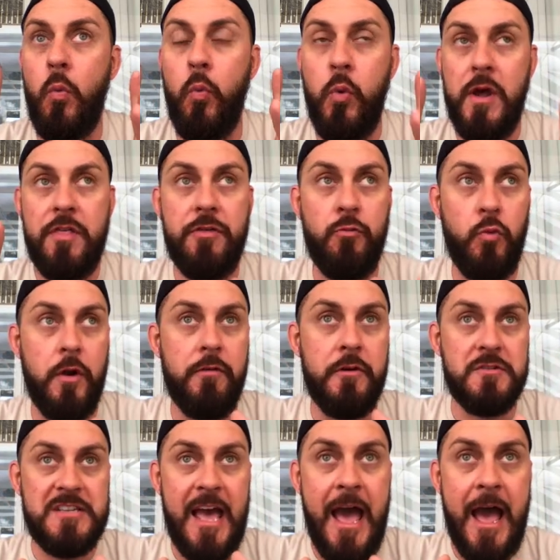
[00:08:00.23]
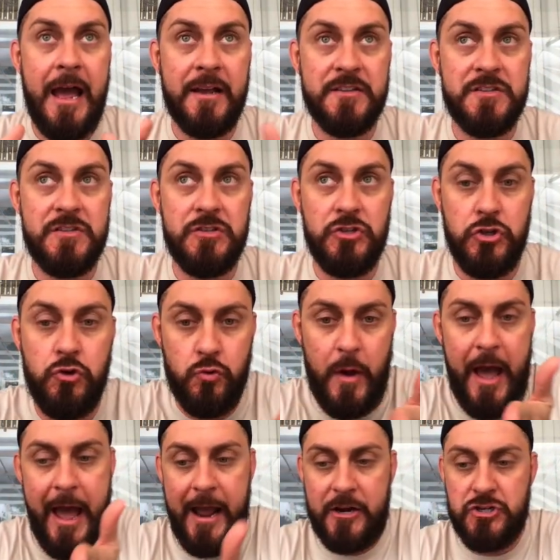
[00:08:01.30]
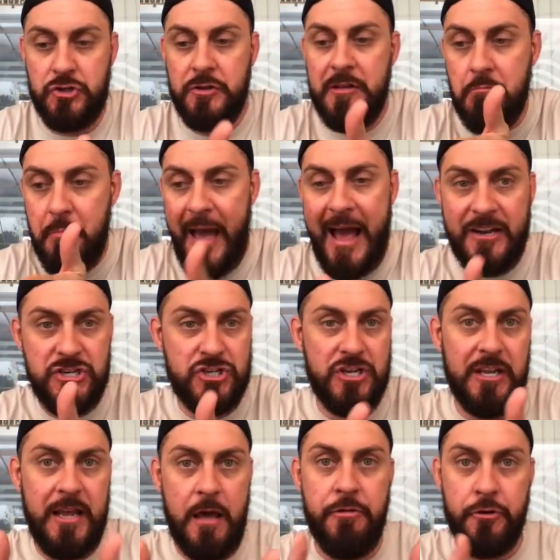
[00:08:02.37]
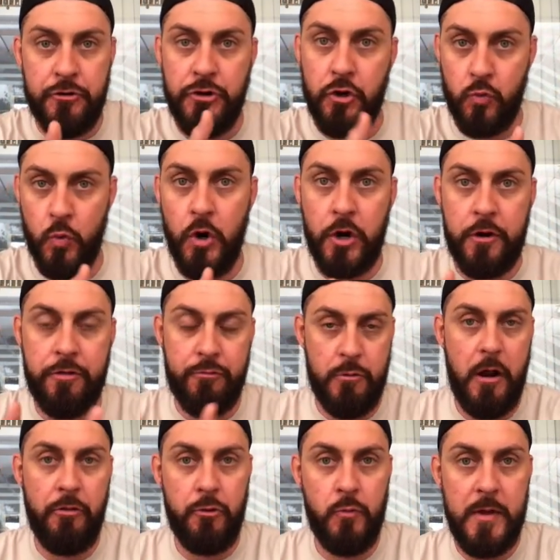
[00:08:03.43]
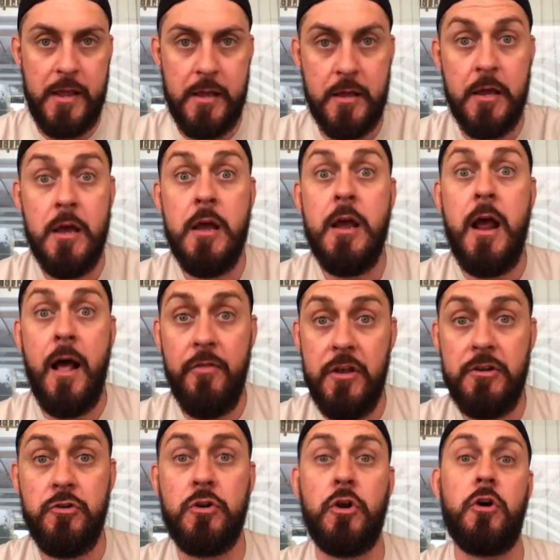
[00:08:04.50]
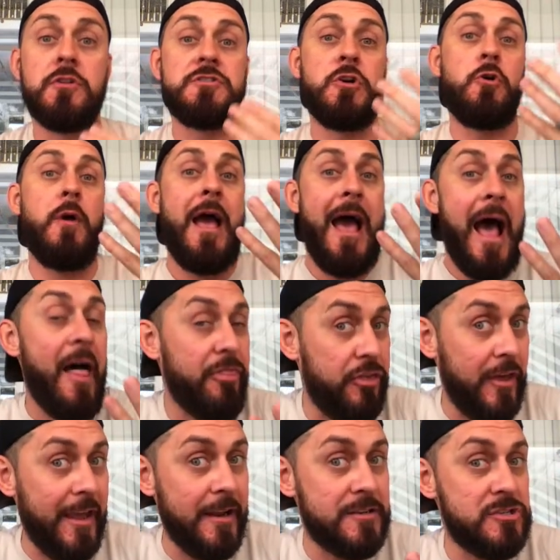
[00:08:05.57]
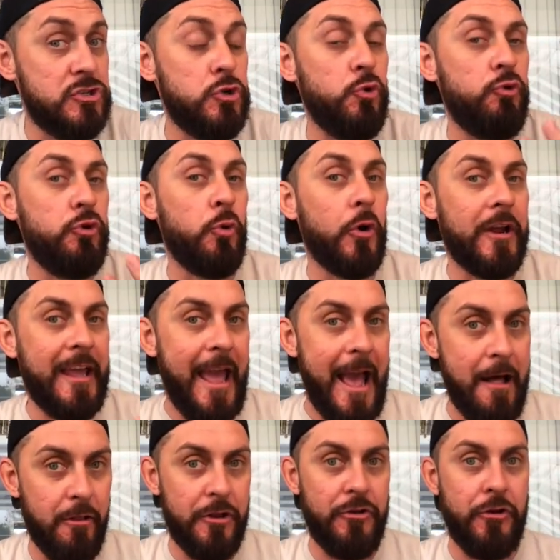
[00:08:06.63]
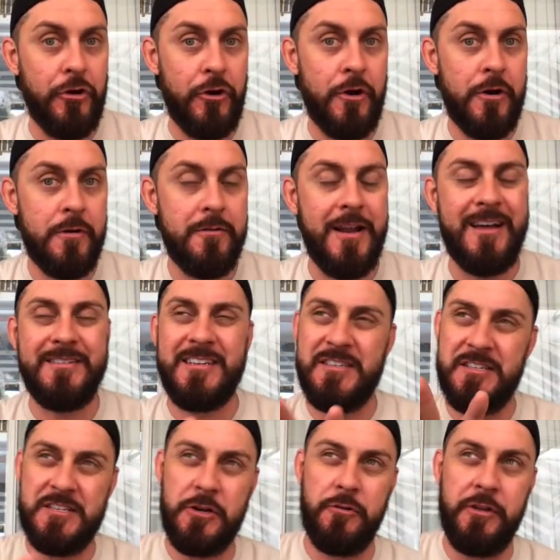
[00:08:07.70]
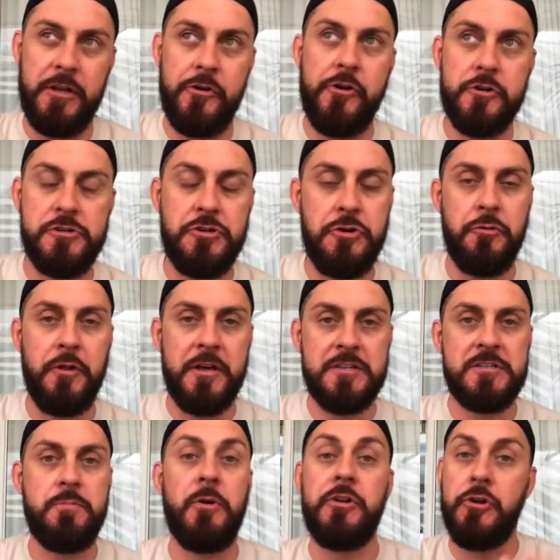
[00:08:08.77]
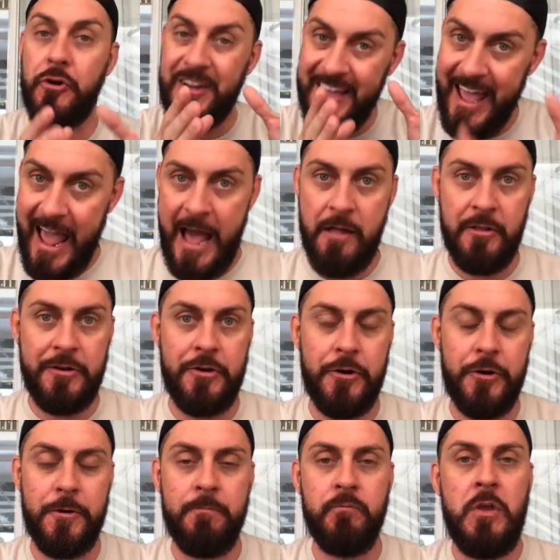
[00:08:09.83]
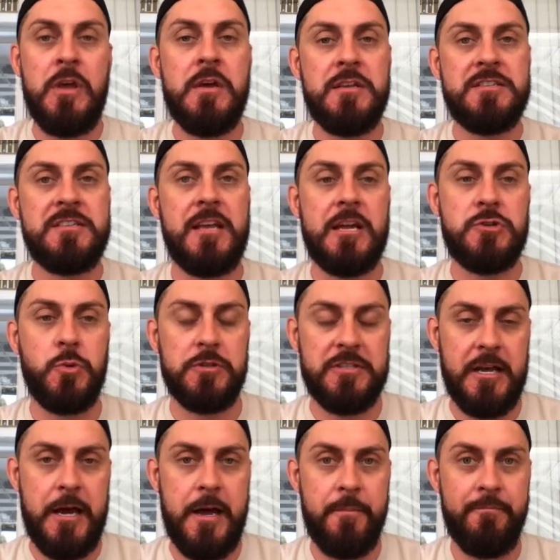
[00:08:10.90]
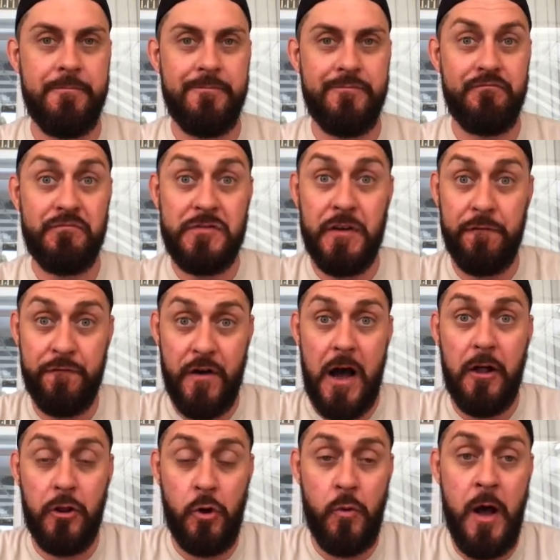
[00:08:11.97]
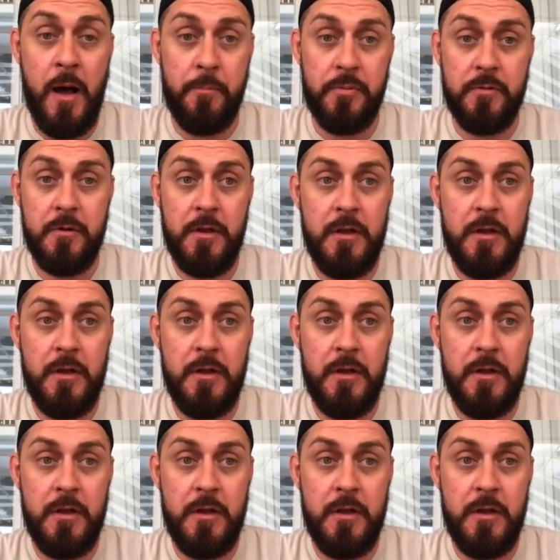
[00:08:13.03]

with one of those hacks, you actually batch together your work throughout the week. And then you can also add things to your calendar, not necessarily on your to-do list, but your calendar, schedule time to follow up.